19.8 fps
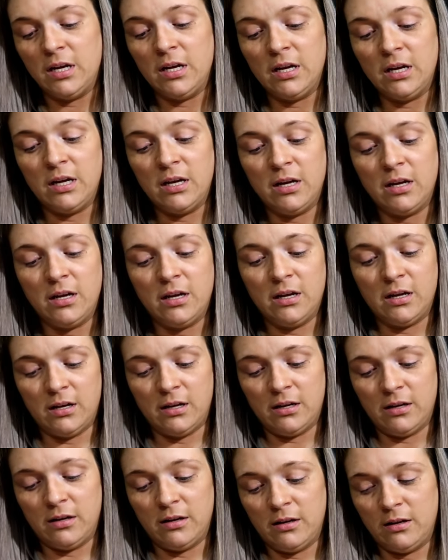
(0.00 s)

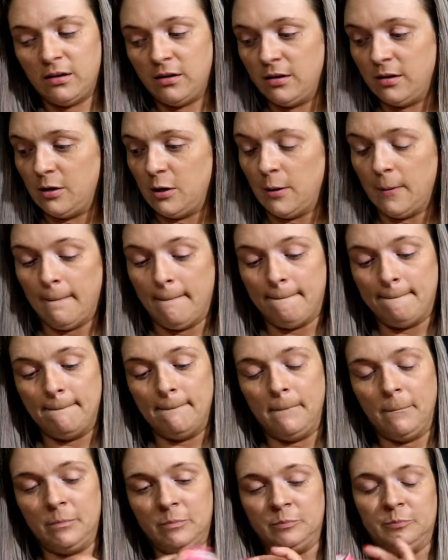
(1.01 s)

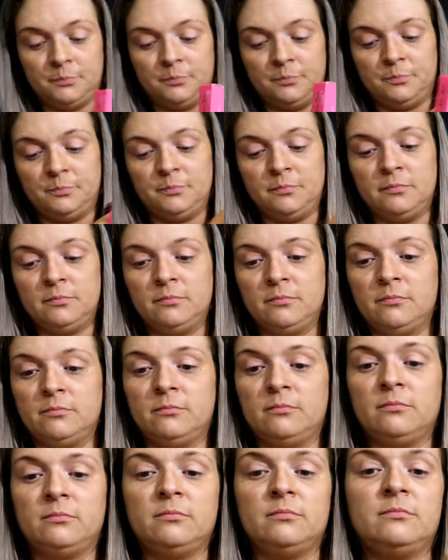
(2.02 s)

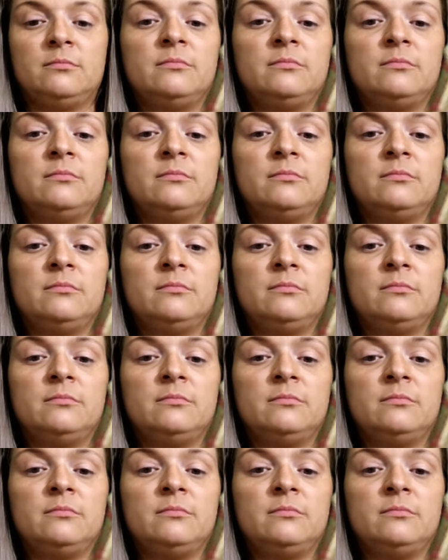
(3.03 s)
Nobody speaks.